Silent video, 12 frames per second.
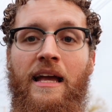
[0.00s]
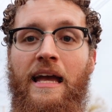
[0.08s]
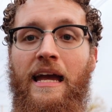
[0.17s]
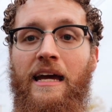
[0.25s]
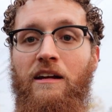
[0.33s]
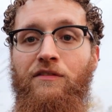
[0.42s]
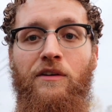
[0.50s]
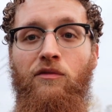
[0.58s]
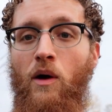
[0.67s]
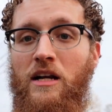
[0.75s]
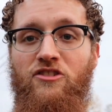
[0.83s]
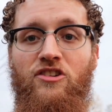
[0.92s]
And if you've
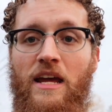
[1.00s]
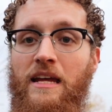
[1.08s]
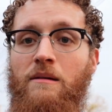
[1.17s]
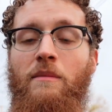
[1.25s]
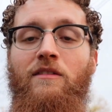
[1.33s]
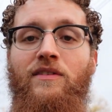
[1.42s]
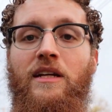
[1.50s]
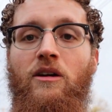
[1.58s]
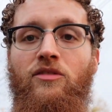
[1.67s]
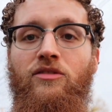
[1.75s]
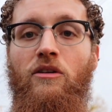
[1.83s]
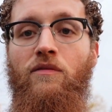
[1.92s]
watched any of my
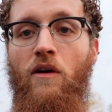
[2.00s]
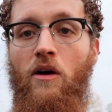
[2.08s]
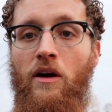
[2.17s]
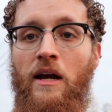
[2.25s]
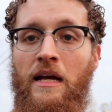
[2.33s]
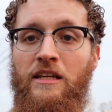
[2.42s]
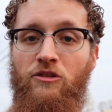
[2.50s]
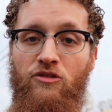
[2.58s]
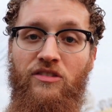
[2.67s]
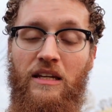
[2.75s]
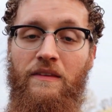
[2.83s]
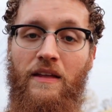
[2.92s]
videos so far, you
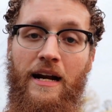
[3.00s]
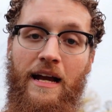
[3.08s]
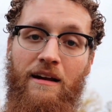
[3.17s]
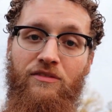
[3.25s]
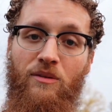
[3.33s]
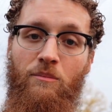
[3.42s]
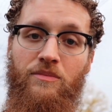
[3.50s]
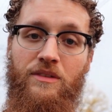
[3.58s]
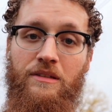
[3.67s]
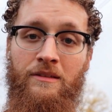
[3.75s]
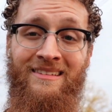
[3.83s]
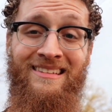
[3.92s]
see that I have some
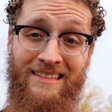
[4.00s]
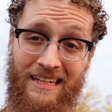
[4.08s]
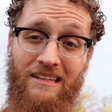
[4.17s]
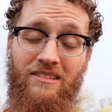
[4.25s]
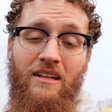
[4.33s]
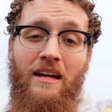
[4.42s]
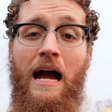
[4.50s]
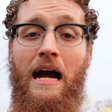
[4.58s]
decent,